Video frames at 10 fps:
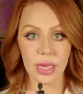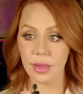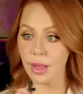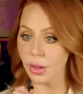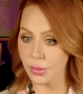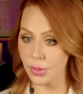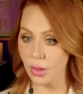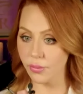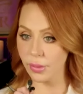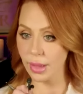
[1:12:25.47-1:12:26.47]
That goes on
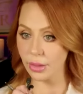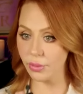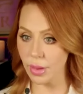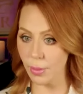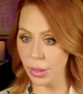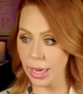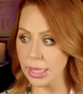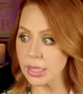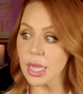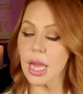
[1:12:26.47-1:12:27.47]
for like three more days.